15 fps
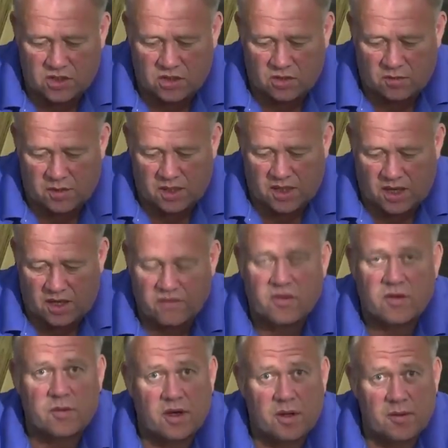It should be
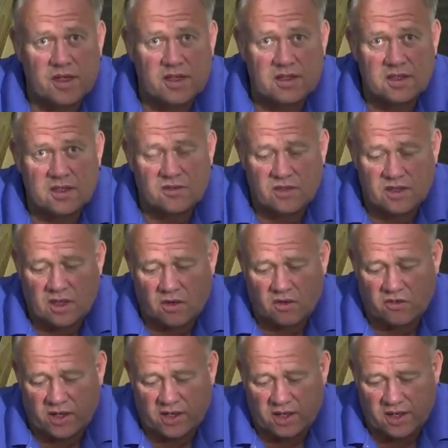100mm for the
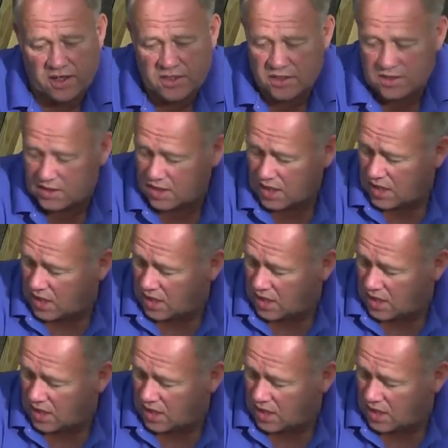old regulations.